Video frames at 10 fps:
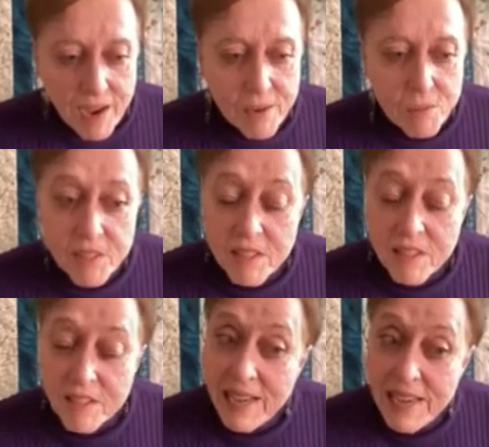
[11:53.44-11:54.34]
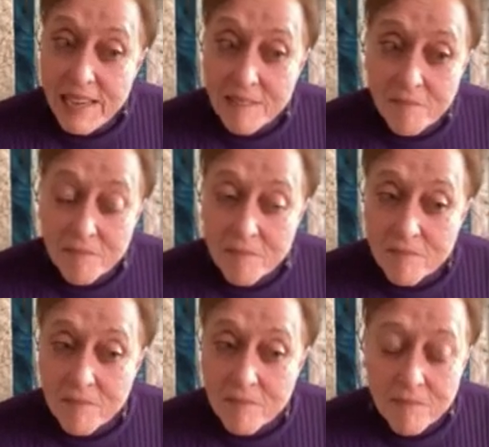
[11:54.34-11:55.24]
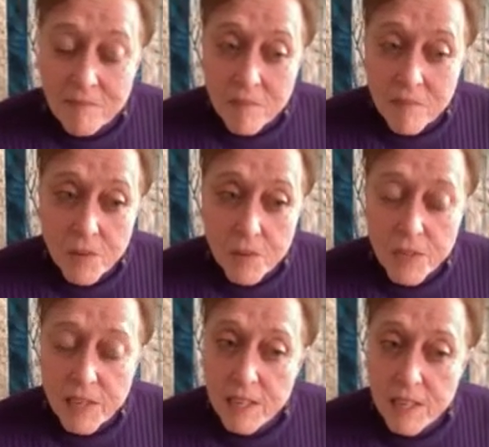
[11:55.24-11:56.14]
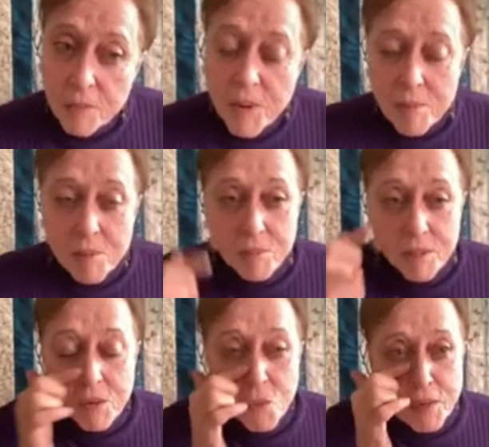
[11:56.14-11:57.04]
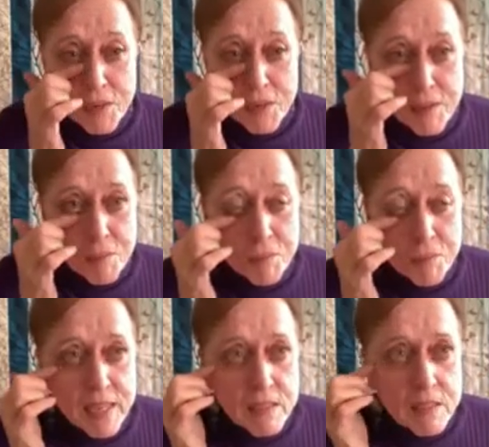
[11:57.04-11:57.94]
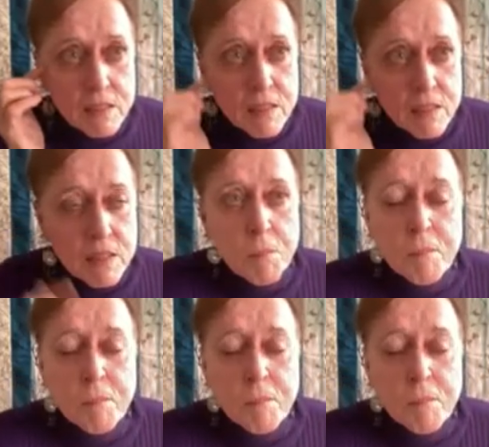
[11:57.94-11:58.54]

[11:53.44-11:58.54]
I would say you're getting probably one of the best